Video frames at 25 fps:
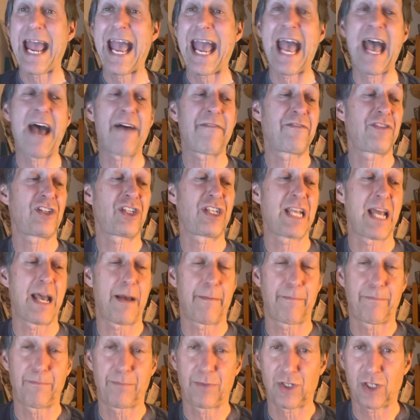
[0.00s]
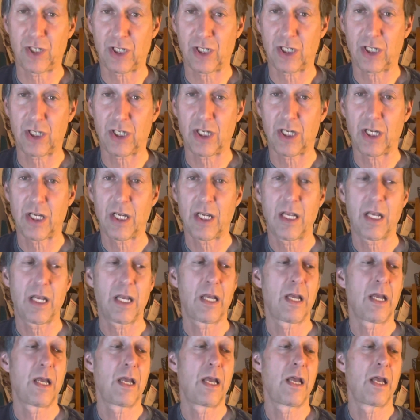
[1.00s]
half steps.
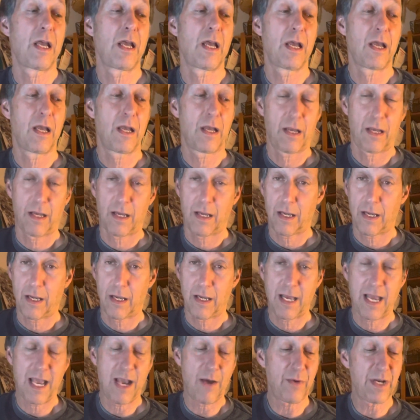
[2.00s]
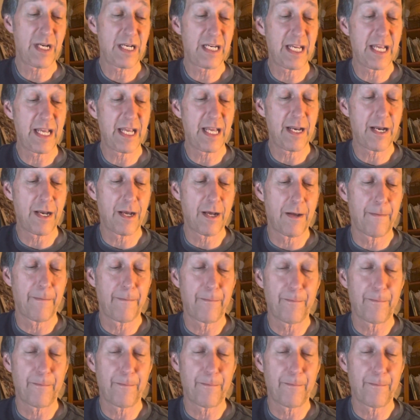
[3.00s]
And we did how